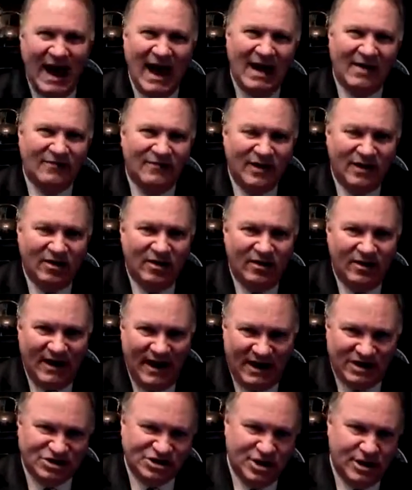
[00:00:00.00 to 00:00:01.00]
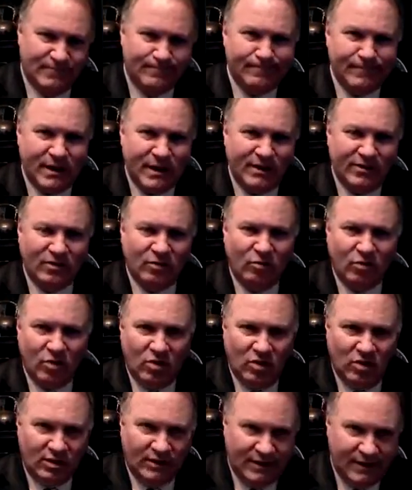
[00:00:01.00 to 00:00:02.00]
have in our nation, in the
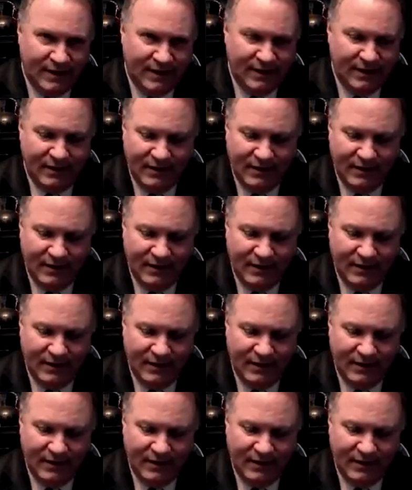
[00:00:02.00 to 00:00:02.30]
world,